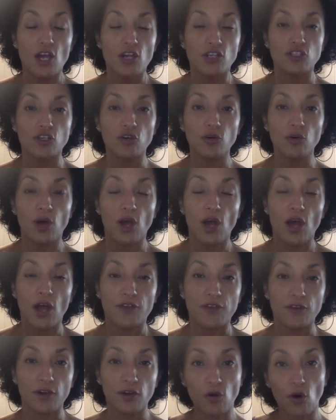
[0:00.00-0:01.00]
So
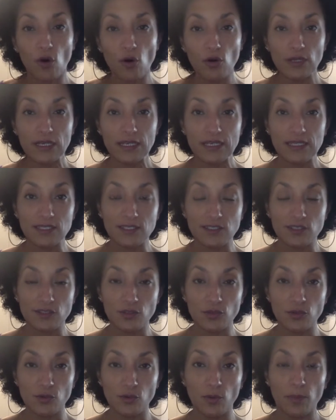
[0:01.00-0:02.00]
the goal is
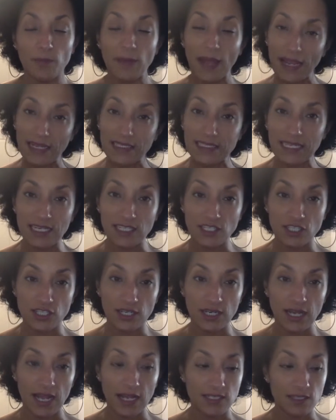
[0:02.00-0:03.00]
to pay
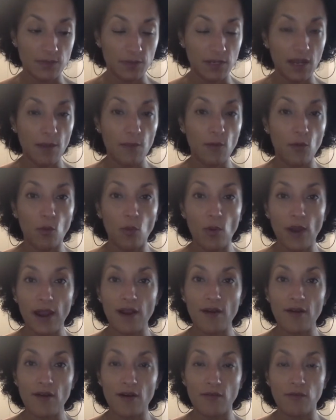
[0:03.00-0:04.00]
attention and to become
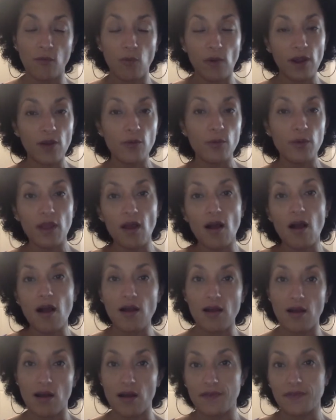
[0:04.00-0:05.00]
aware of where we
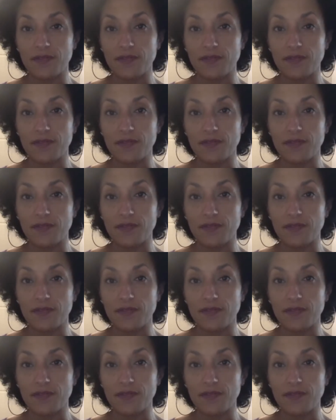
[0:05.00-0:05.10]
are on